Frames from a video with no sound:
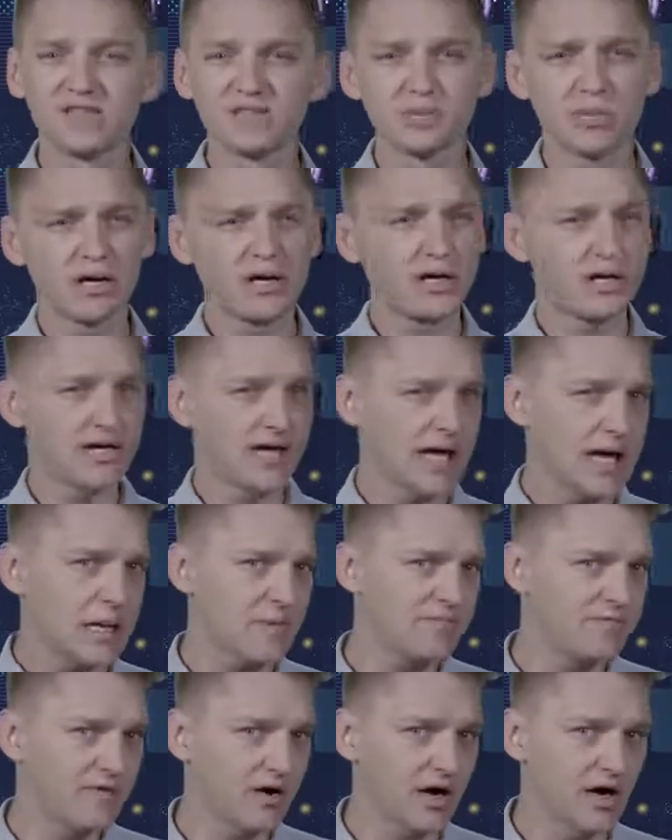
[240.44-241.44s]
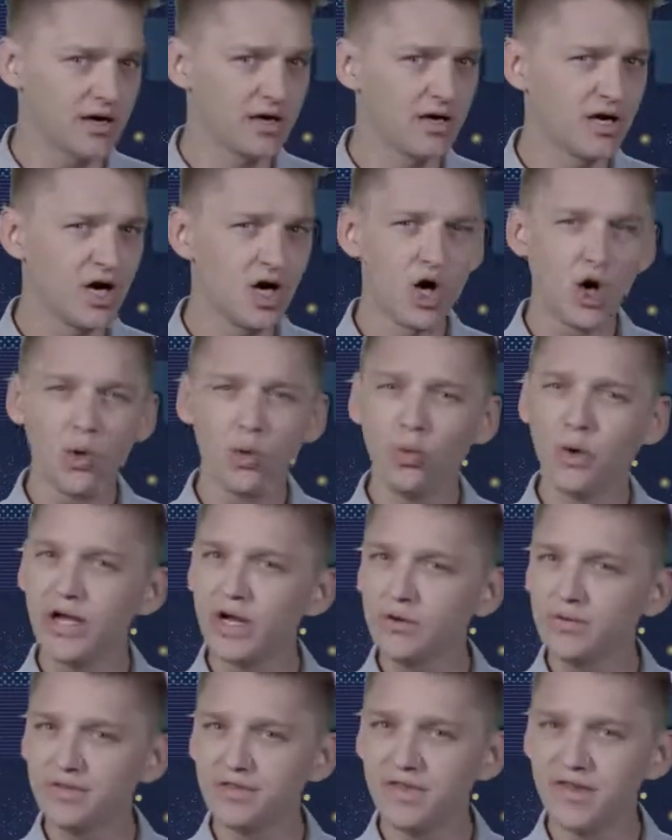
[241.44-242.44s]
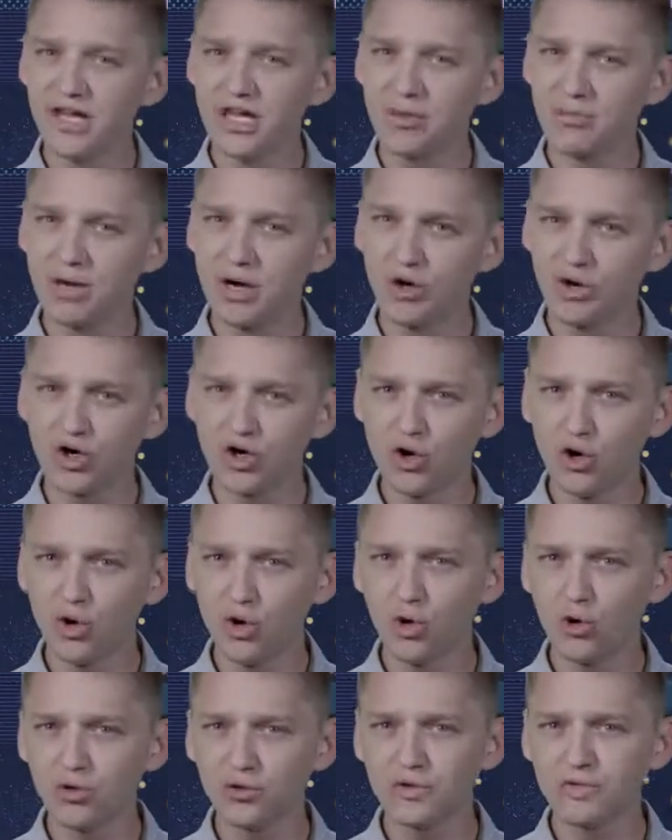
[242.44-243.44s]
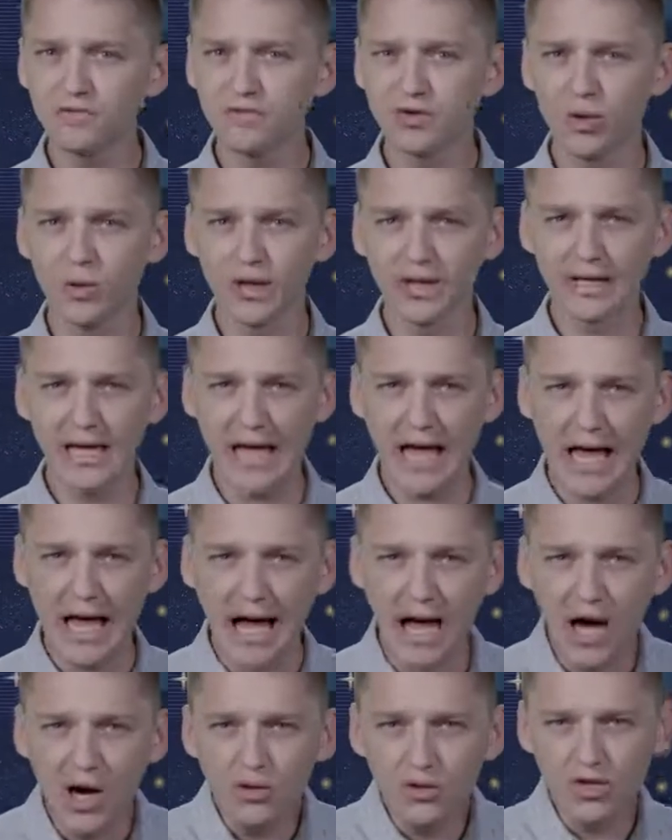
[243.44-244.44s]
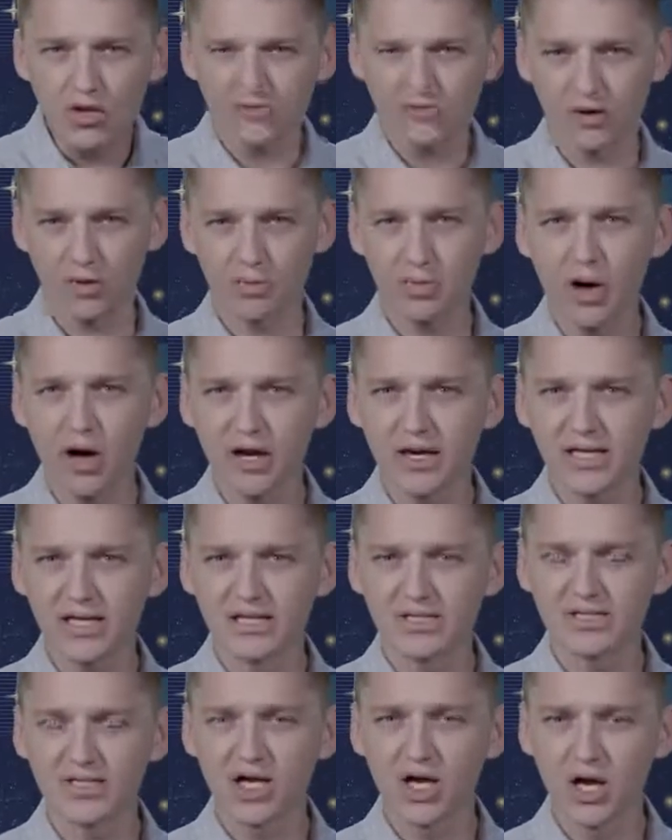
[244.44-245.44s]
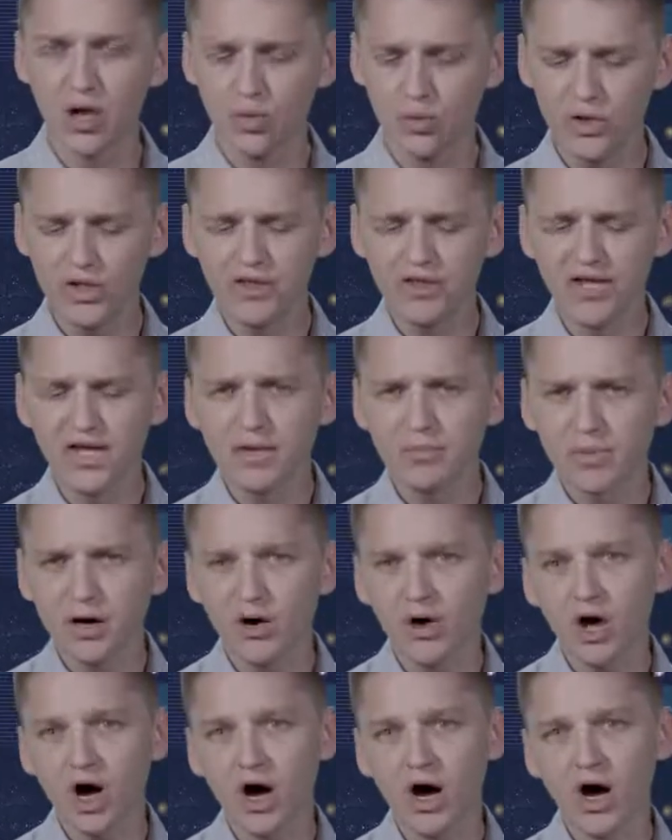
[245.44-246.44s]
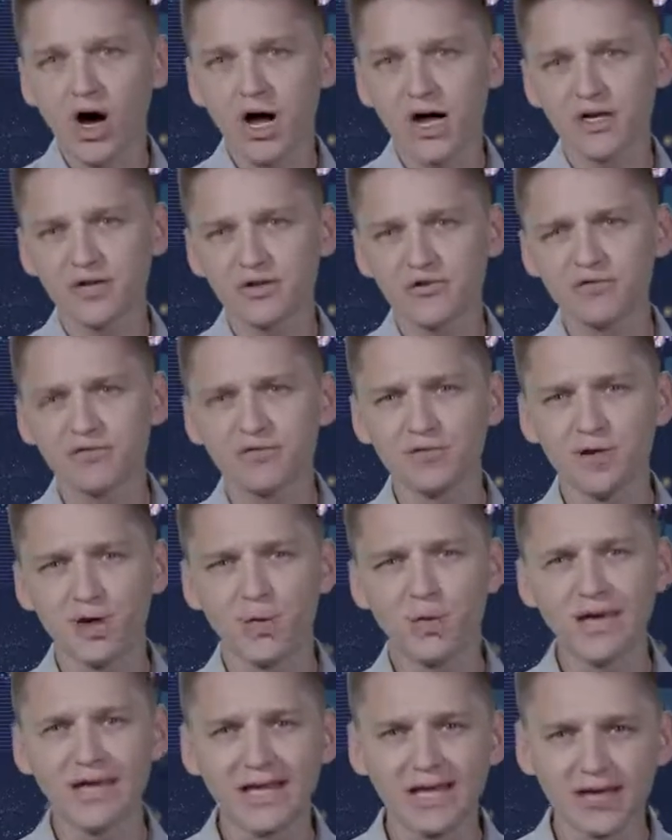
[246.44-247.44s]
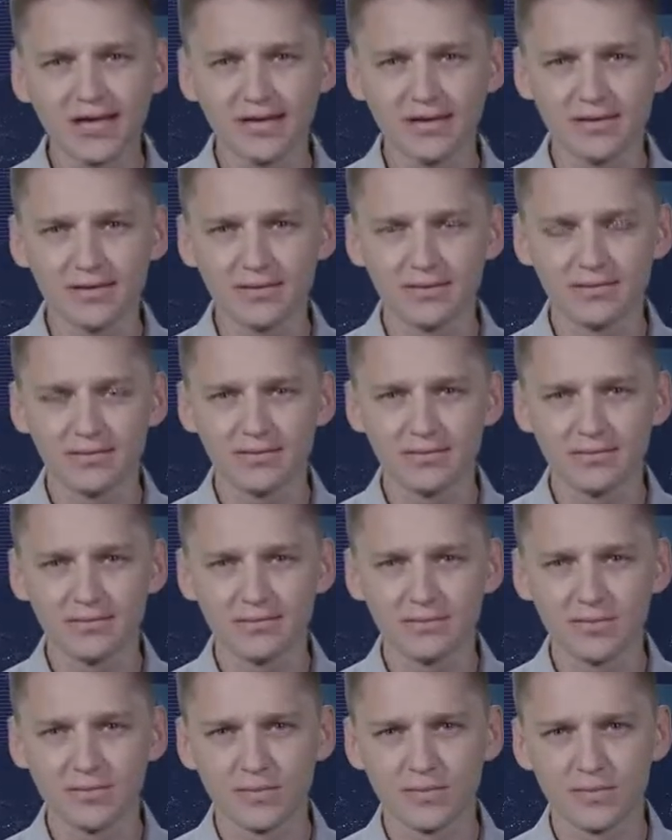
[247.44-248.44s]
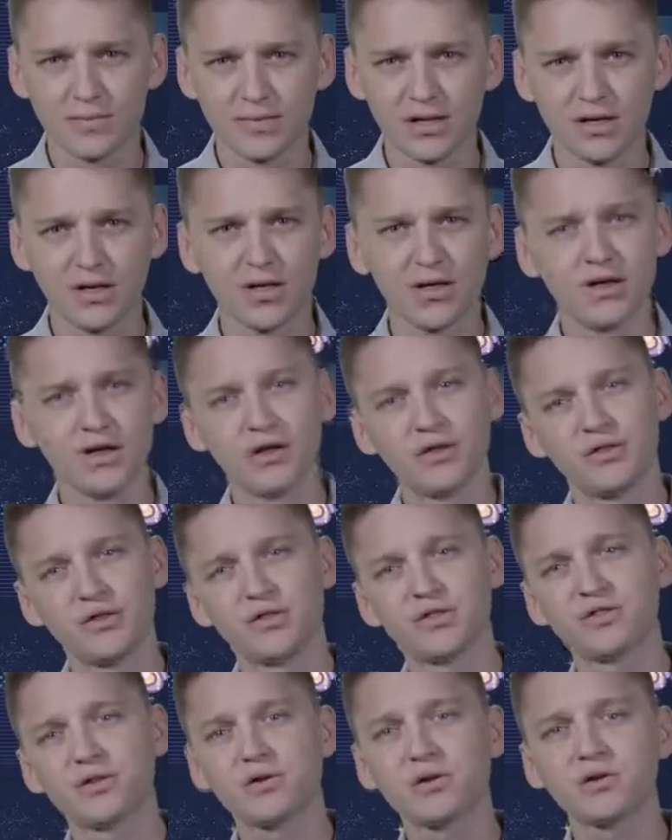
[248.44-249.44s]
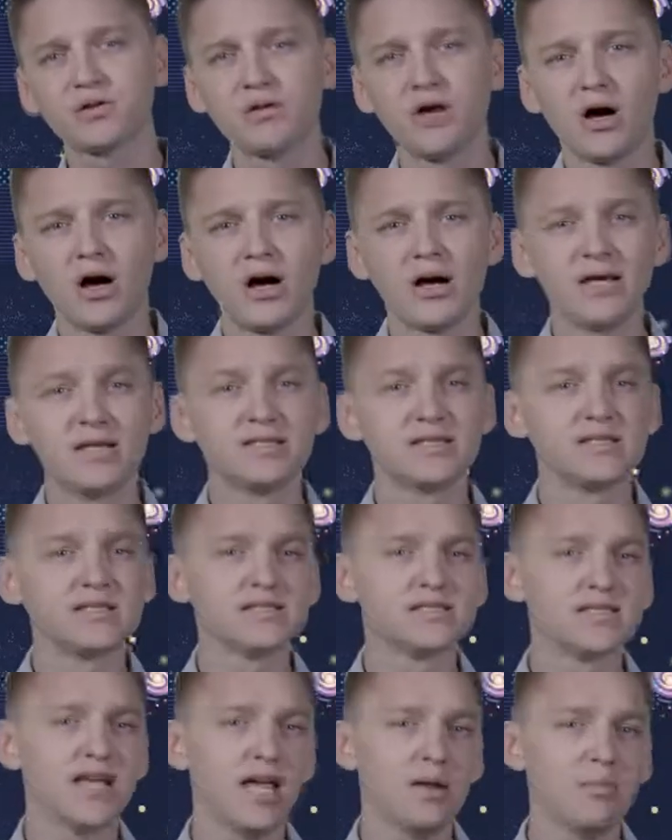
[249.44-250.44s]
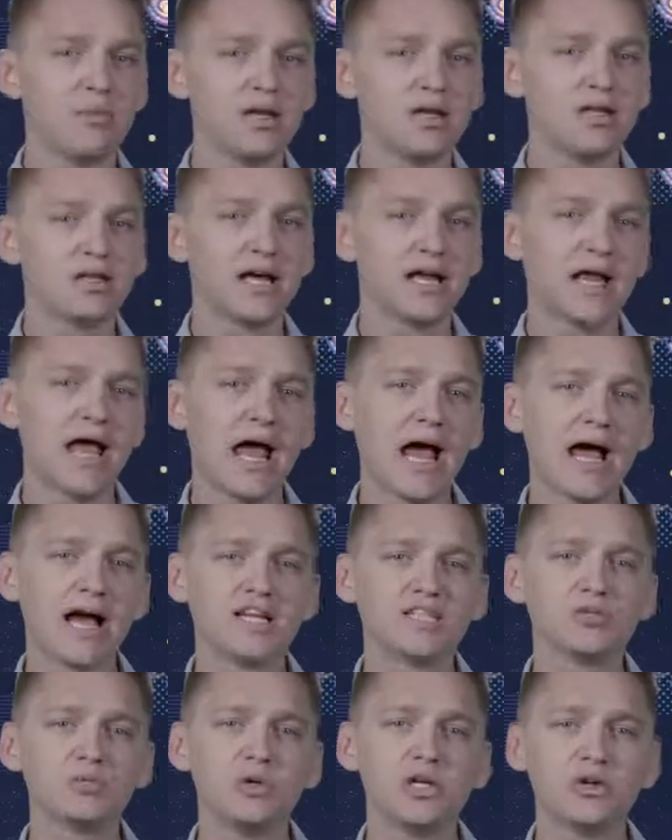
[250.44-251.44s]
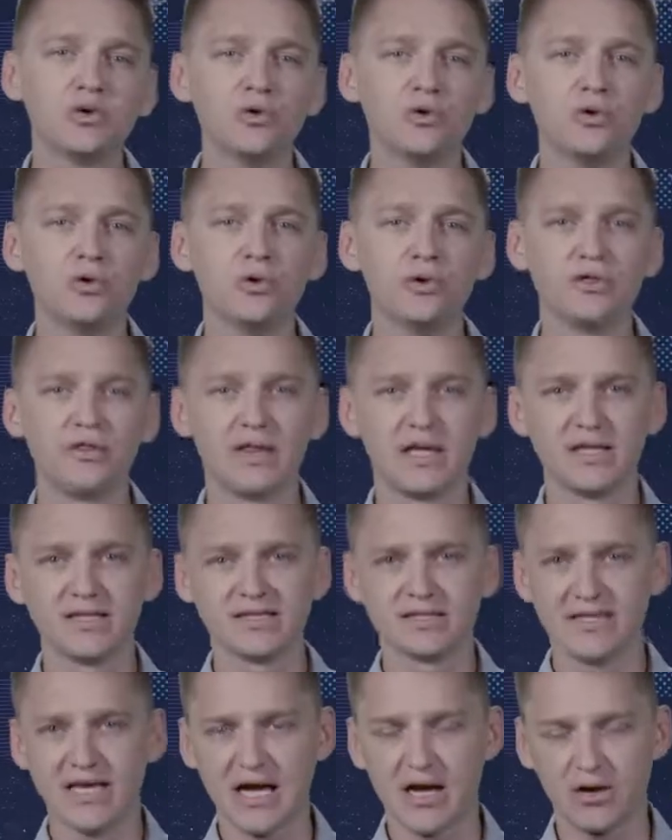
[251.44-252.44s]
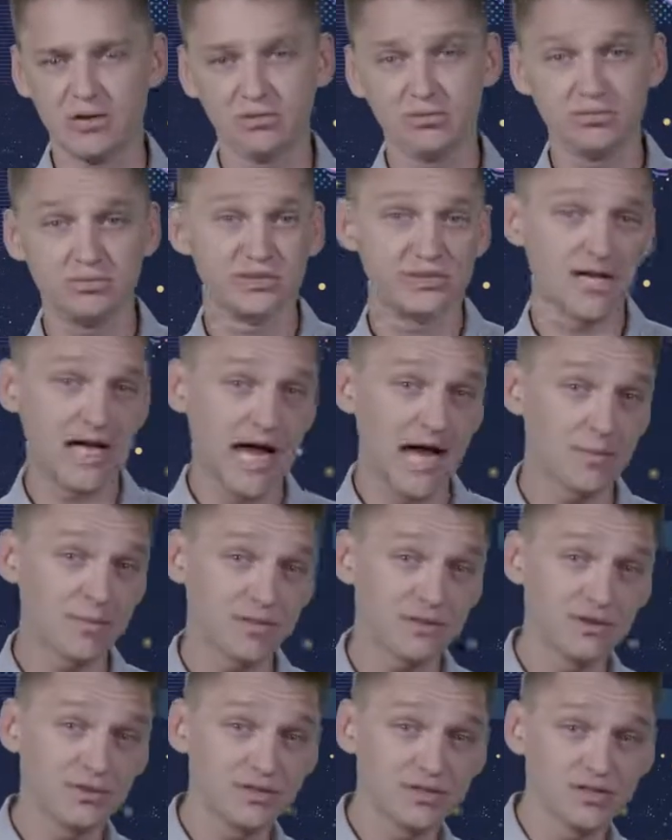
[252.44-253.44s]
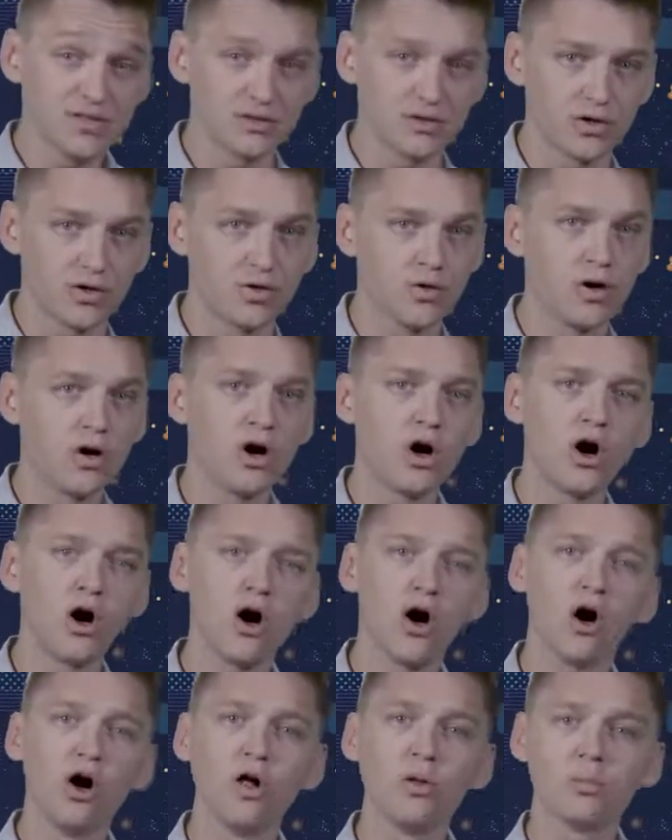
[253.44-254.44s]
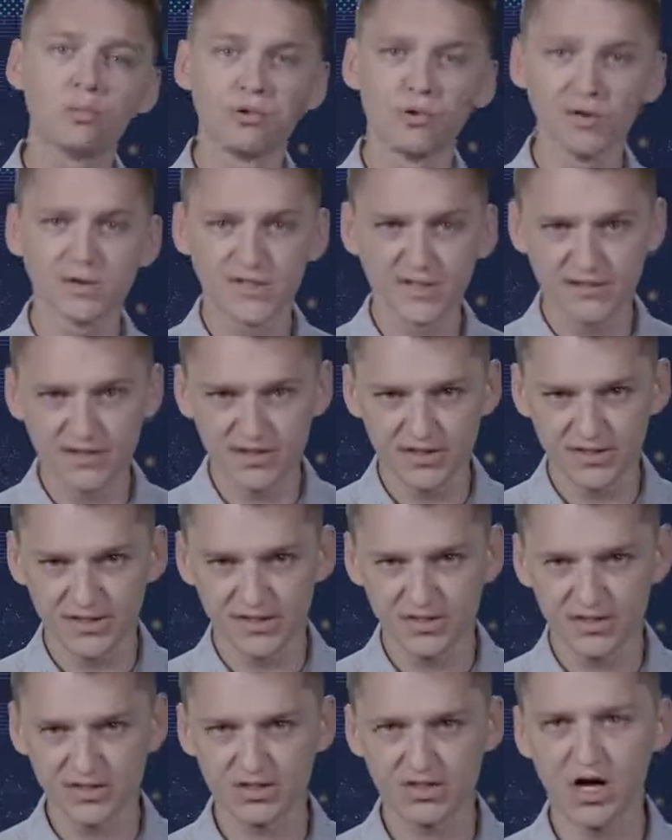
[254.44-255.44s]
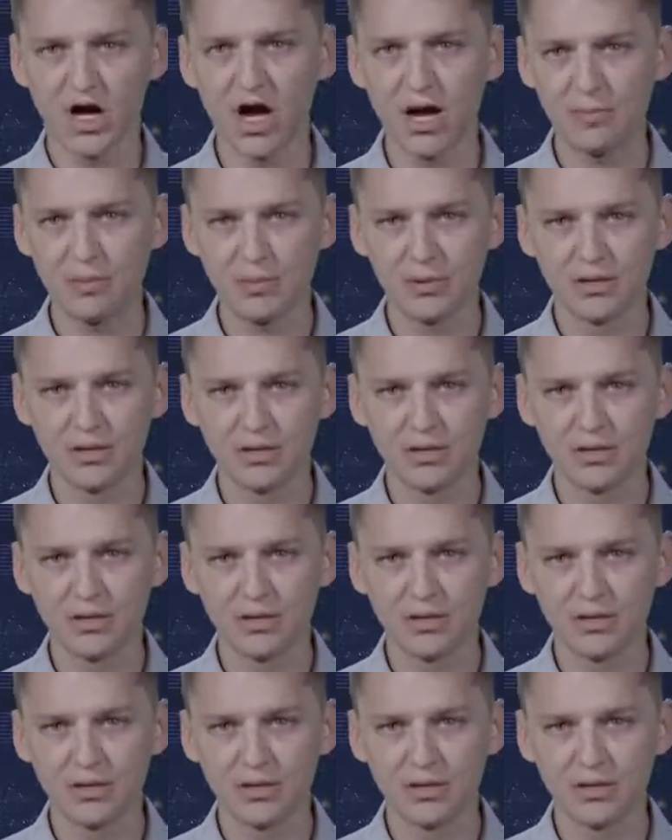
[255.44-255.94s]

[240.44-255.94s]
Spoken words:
by a campfire, we don't think about cold flowing out of our bodies, we think about hot flowing in. The 3rd law is a statement that as we cool things down to absolute 0, all processes stop.